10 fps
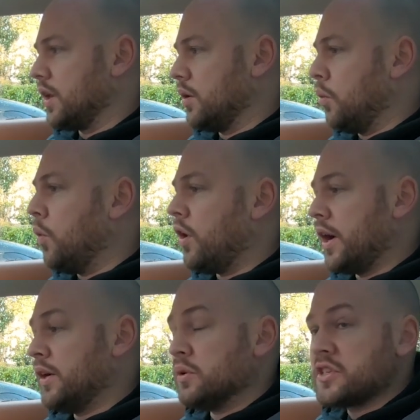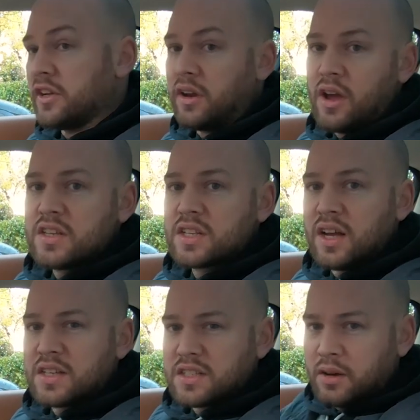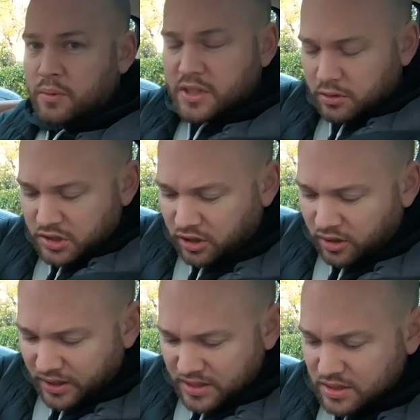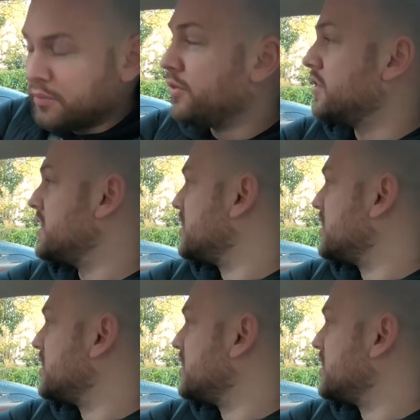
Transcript: What I also noticed last night, which I'll try and get some footage